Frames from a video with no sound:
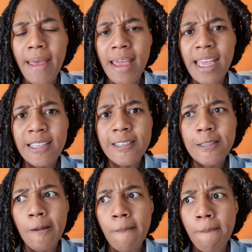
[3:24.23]

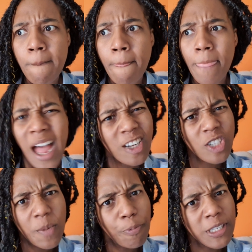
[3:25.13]
is
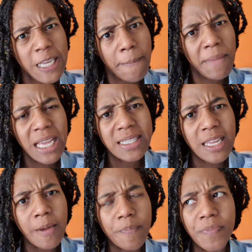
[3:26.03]
actually pretty
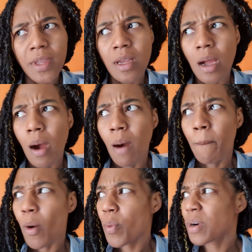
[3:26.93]
amazing.
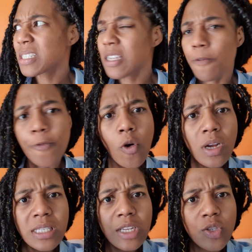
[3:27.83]
But we're still
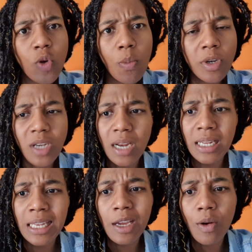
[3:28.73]
focusing so much on the
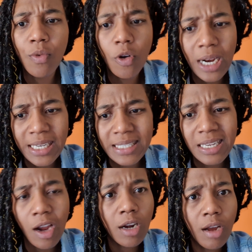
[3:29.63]
little road that is
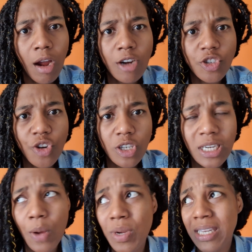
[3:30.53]
still under construction
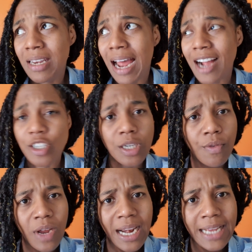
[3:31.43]
that we didn't actually
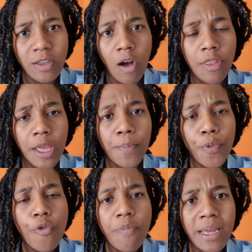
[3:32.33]
realize all the
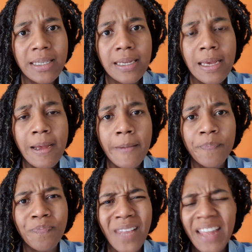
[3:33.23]
improvement.
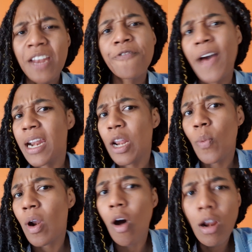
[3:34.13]
And then finally,
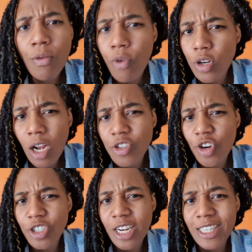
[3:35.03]
when all the road
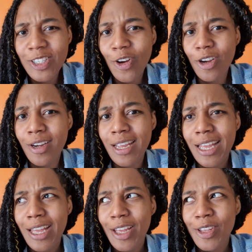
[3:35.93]
construction is done,
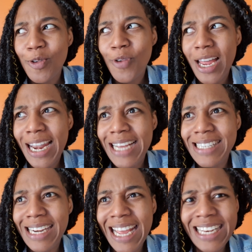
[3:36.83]
you realize
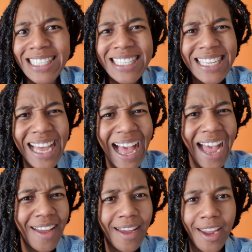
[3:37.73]
that the
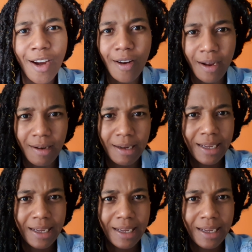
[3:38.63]
entire area